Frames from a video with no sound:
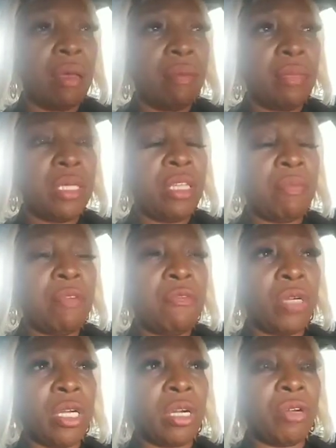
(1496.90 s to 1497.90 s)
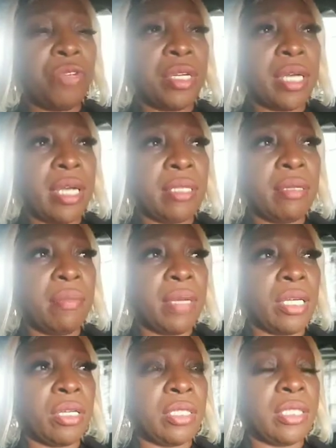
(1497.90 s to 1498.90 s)
Me don't never phone like a ring and
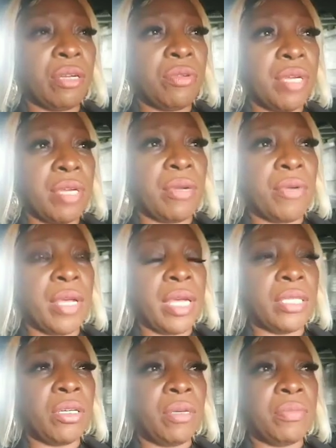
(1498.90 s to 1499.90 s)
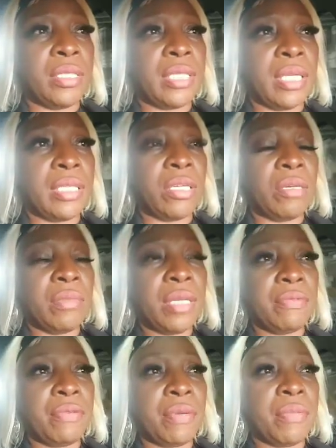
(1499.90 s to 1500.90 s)
nobody gonna say, Ray, where you dig up this and dig up
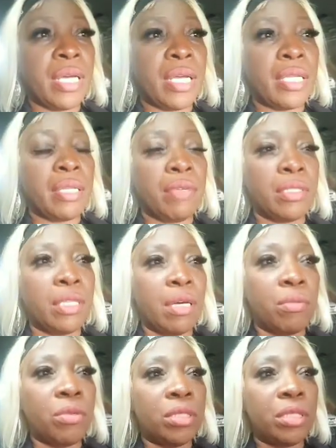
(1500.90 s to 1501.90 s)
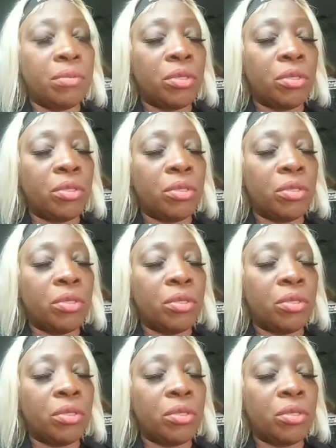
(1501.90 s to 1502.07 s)
that for because you never talk about it.